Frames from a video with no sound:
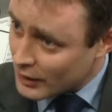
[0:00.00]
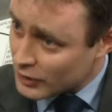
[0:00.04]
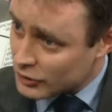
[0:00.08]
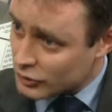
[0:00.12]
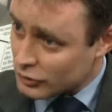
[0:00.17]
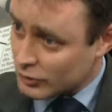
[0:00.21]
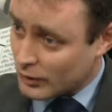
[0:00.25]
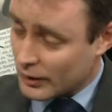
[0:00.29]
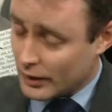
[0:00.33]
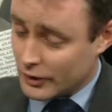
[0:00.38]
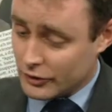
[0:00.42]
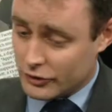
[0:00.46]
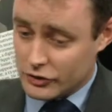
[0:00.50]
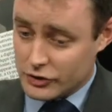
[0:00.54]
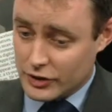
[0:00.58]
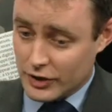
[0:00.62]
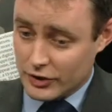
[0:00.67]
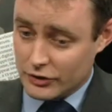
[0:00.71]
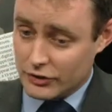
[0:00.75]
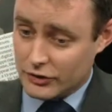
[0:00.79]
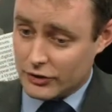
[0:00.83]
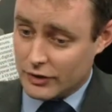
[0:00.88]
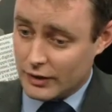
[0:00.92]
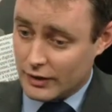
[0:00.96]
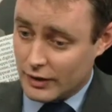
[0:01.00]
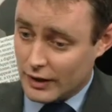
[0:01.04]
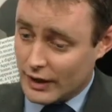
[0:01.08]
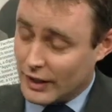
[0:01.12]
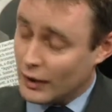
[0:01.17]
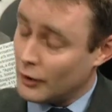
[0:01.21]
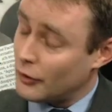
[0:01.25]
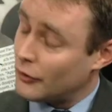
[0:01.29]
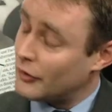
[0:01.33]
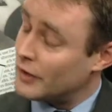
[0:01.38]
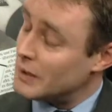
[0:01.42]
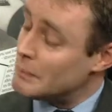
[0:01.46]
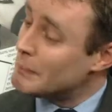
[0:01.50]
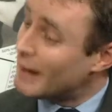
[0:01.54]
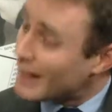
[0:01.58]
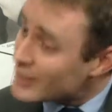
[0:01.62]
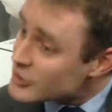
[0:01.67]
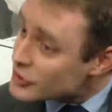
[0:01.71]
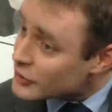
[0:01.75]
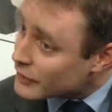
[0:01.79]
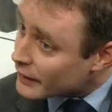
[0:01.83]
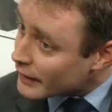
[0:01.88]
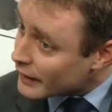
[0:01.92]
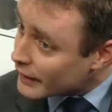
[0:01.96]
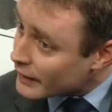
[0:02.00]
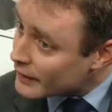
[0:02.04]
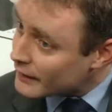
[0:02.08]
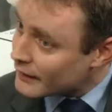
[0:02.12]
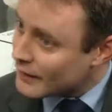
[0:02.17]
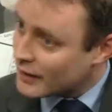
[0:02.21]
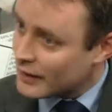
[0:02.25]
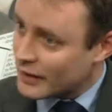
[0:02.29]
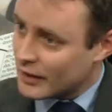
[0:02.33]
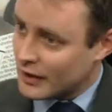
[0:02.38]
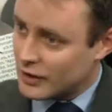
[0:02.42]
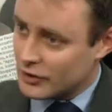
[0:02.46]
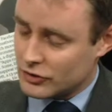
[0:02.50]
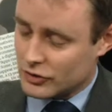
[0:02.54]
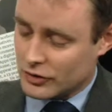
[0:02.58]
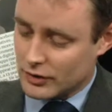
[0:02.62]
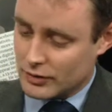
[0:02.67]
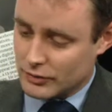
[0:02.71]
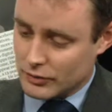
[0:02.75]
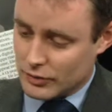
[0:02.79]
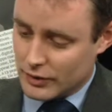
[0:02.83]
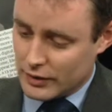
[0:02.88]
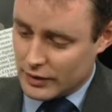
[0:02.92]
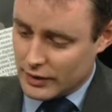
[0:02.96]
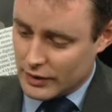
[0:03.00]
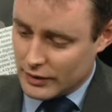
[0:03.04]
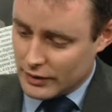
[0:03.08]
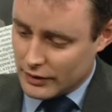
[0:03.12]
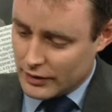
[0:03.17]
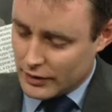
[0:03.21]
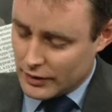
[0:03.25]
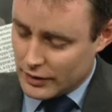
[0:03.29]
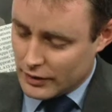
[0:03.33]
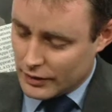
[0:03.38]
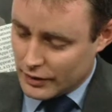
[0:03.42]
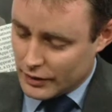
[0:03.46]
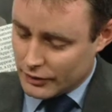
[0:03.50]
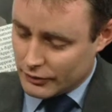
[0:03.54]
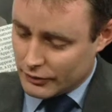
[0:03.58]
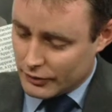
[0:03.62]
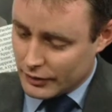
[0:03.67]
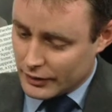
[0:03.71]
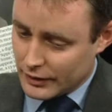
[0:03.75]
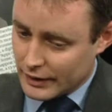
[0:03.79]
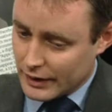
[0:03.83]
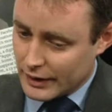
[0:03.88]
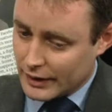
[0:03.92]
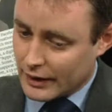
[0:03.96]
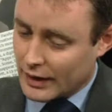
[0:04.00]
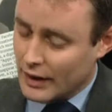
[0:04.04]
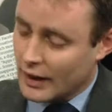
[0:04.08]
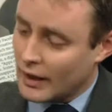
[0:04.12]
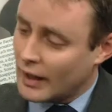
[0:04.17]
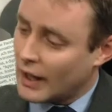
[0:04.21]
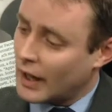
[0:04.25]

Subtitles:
So I would suggest a healthy match there in terms of the other funding.